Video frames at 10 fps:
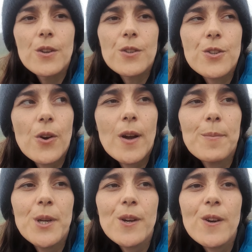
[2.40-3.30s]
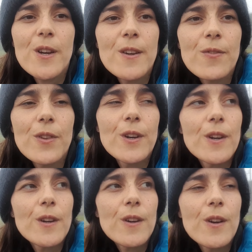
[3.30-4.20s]
So I'm here in
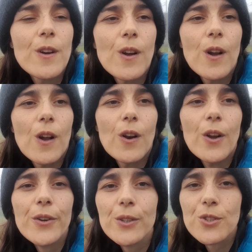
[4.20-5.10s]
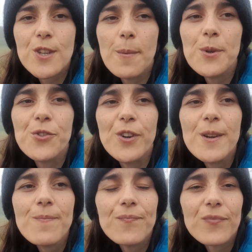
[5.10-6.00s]
the local cemetery.